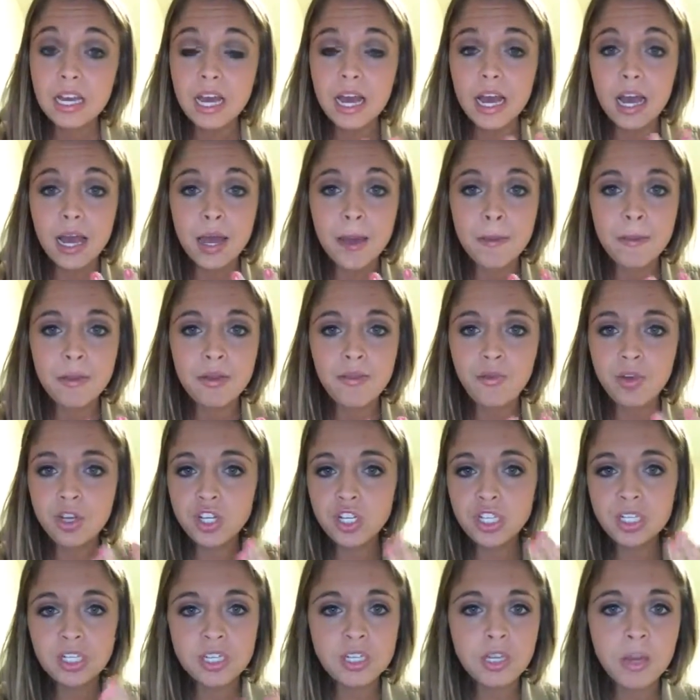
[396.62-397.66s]
If we
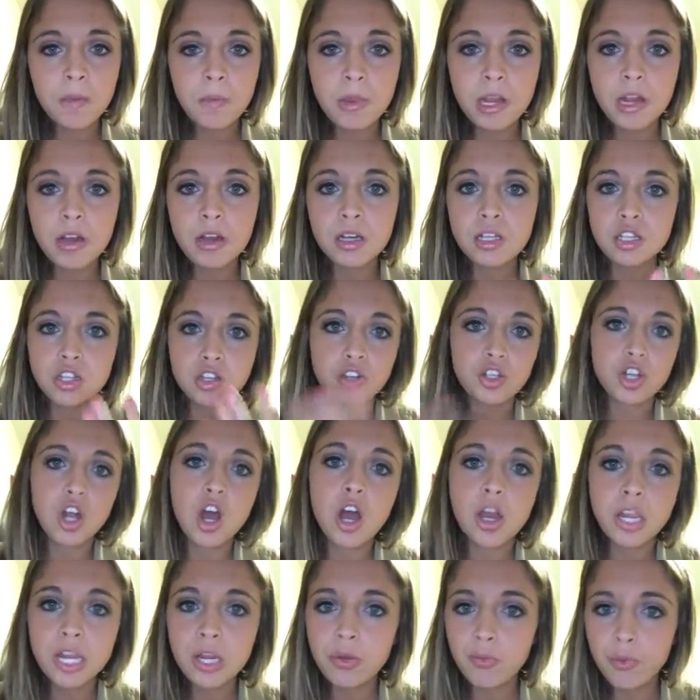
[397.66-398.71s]
just sit up here and start
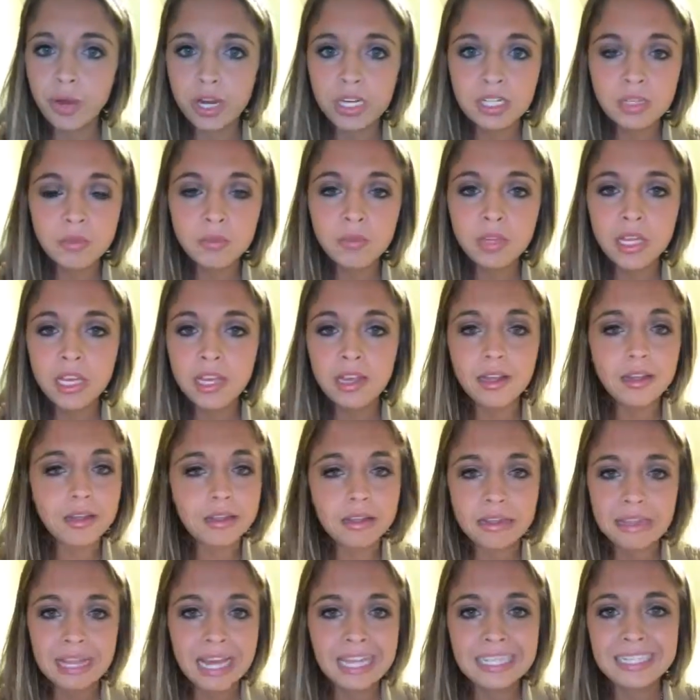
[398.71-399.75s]
talking randomly,
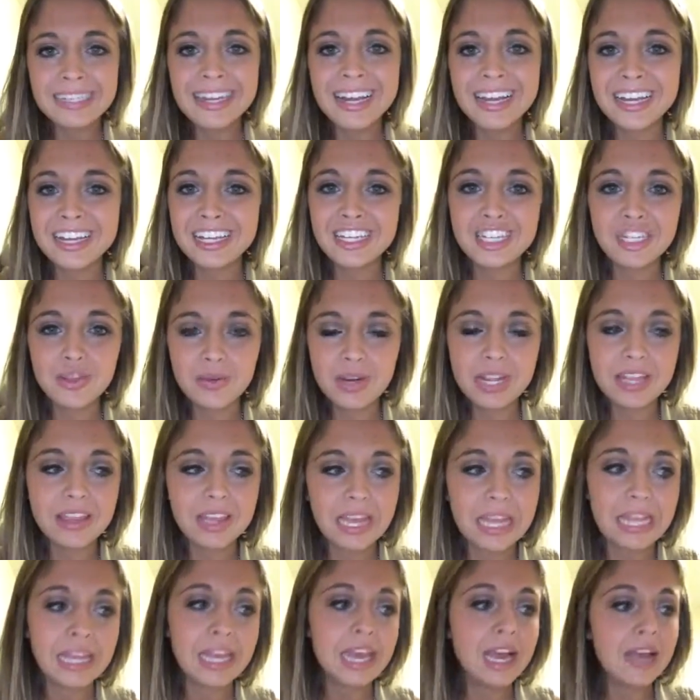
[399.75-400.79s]
that's not going to do
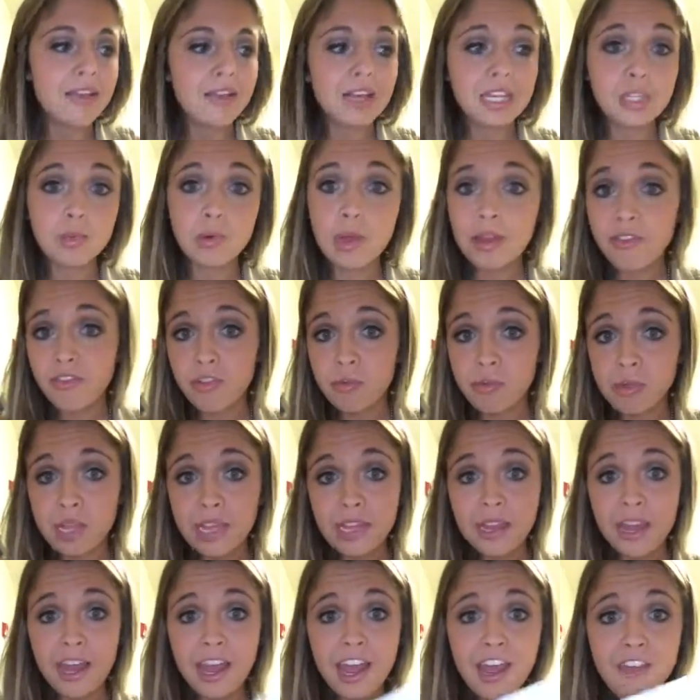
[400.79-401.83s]
anything. That's why for
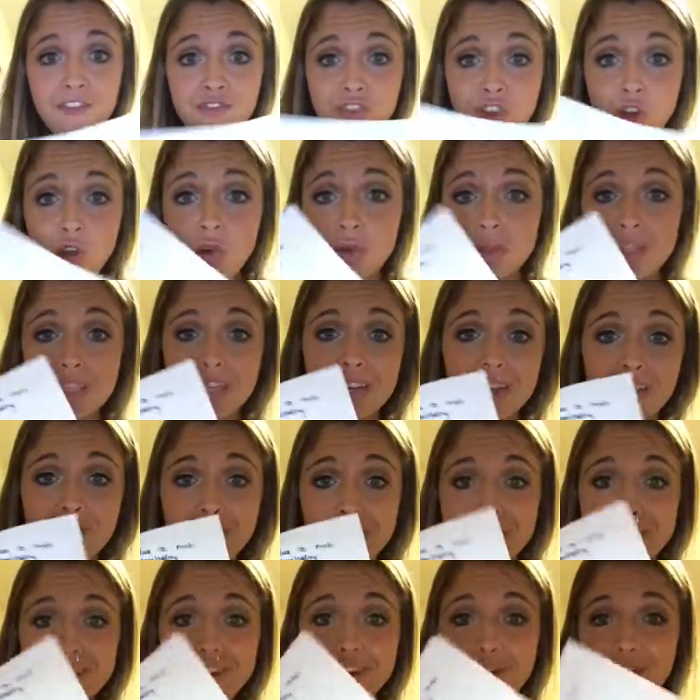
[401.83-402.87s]
me, I have notes and
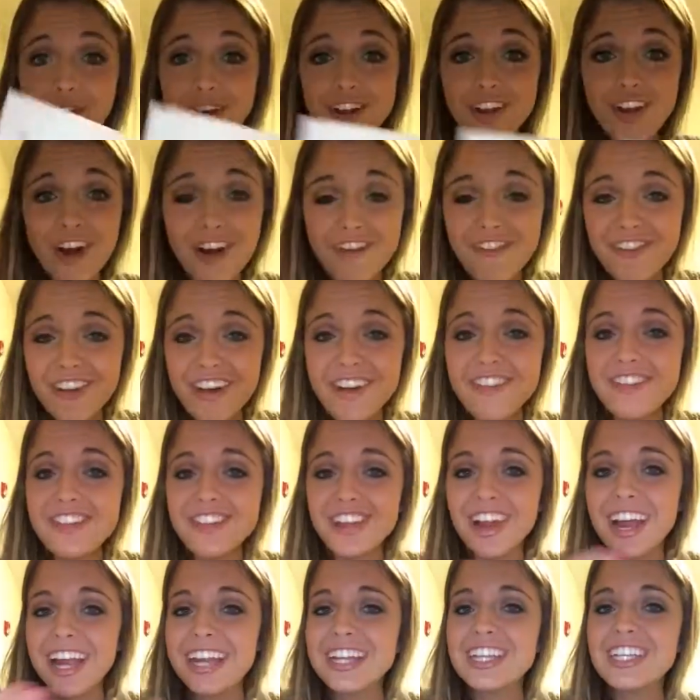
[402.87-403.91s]
I've been going off of
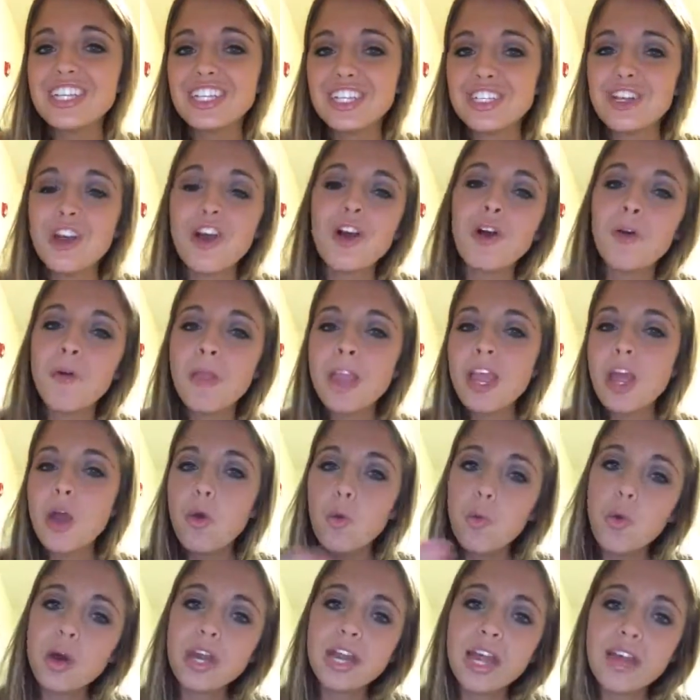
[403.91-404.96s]
trying to show
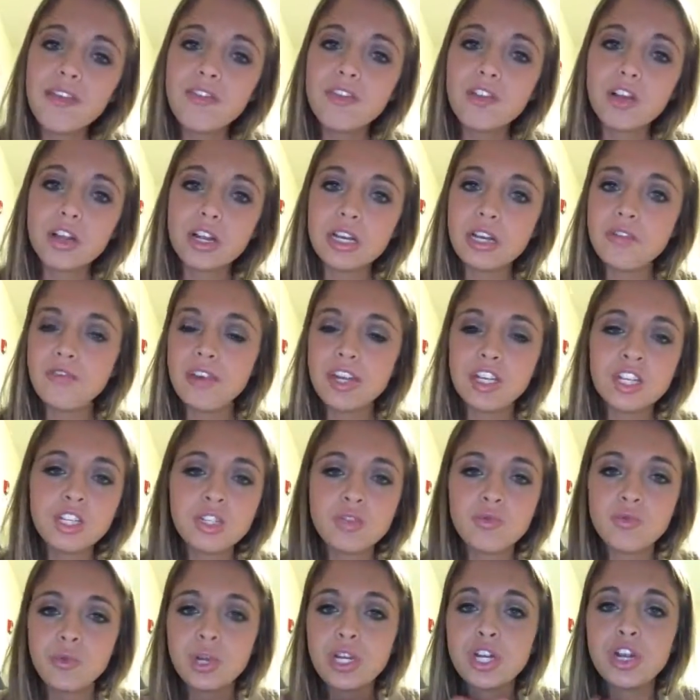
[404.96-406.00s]
what I've learned. If I
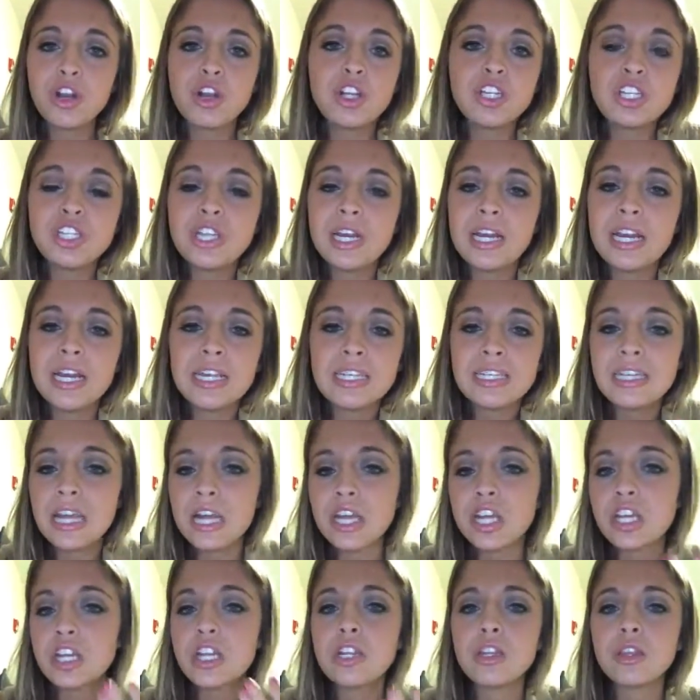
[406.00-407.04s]
just regurgitate it, it's
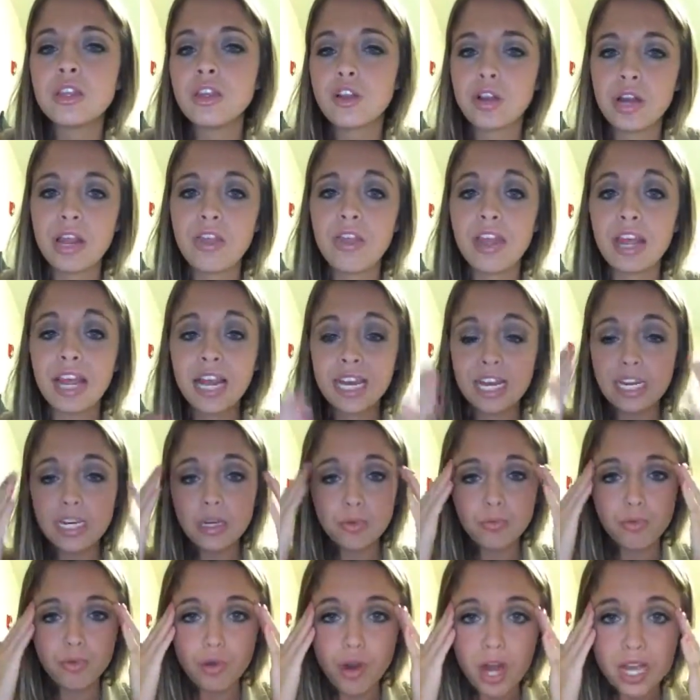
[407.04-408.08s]
not going to learn anything. I
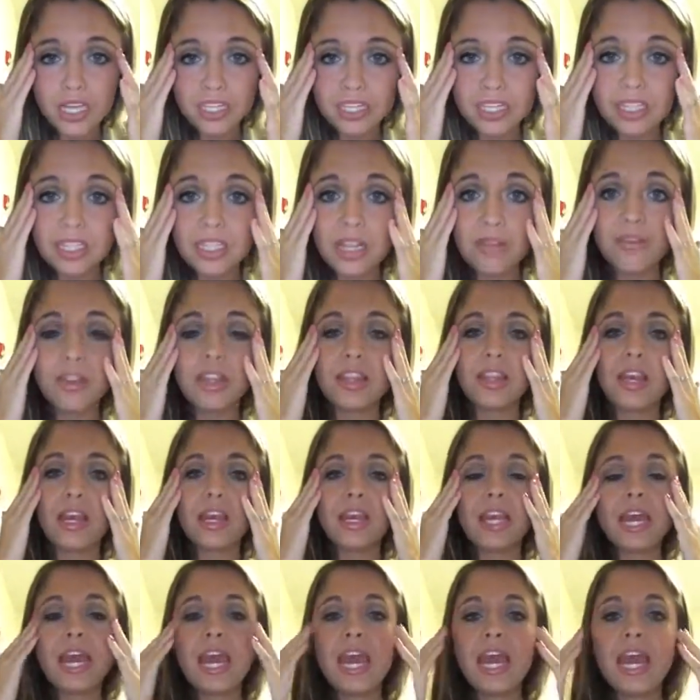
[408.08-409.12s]
need to process
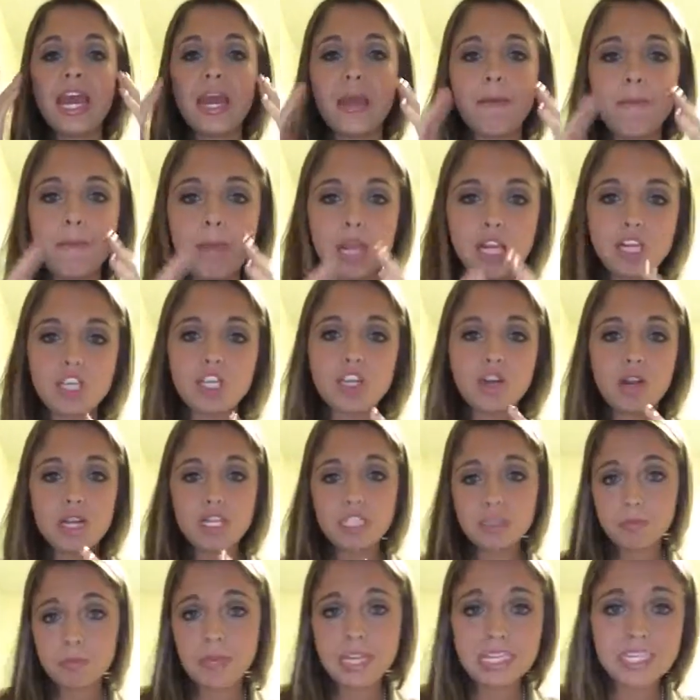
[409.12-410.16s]
everything and make sure
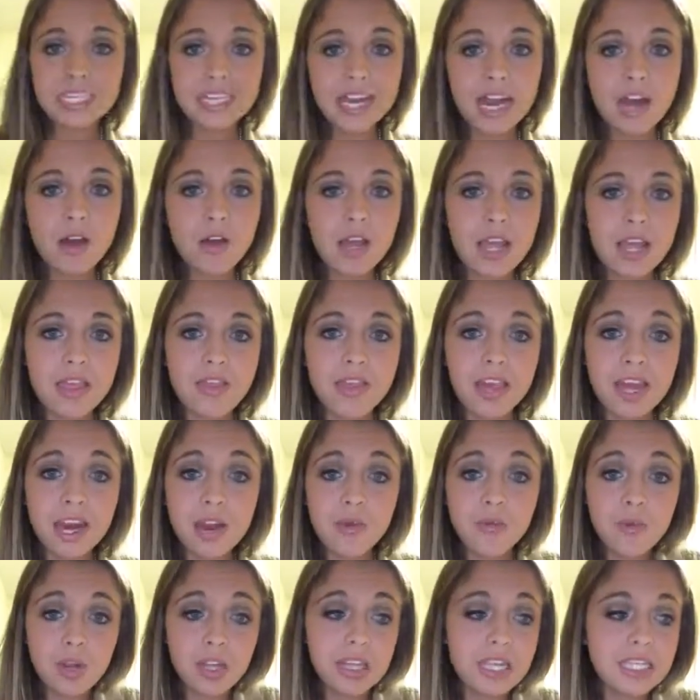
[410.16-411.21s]
I space it out and that
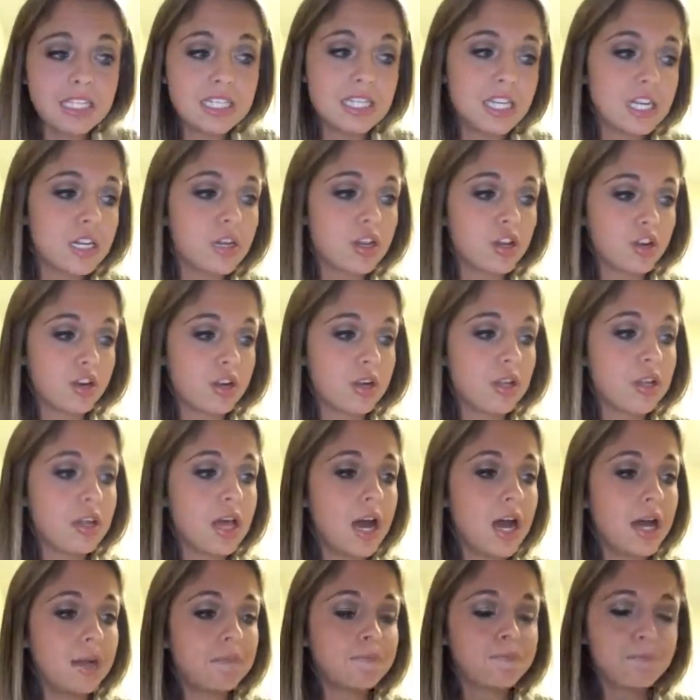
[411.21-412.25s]
I really did learn a
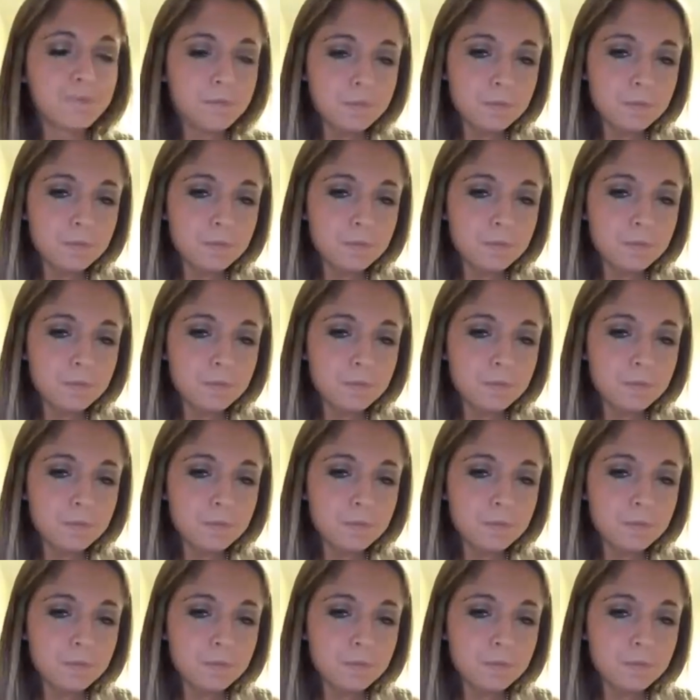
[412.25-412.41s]
lot.